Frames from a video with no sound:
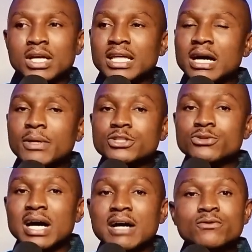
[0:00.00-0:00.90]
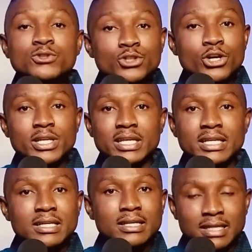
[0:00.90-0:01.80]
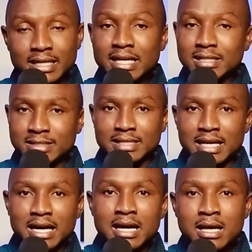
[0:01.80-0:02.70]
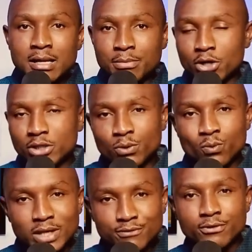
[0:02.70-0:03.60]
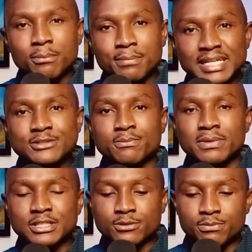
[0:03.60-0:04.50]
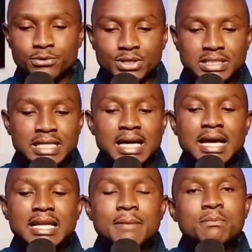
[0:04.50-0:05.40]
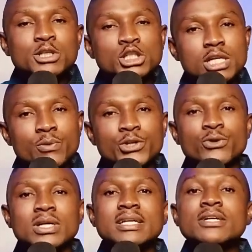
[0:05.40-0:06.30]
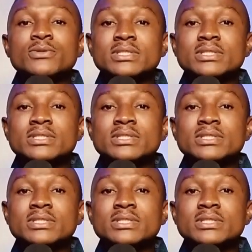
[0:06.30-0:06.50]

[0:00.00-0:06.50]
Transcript: in our travel journey in Asia, because he went from place to place to preach, let me share with you a little